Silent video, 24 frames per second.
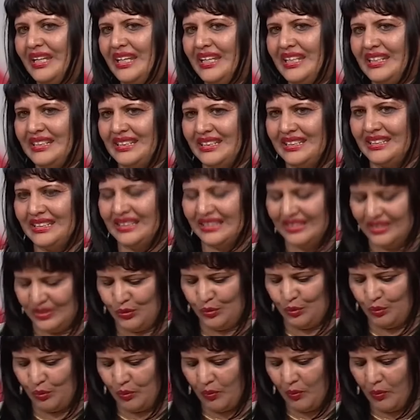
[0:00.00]
Please.
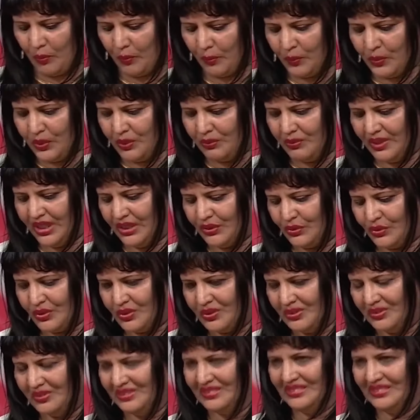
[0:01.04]
Put me through.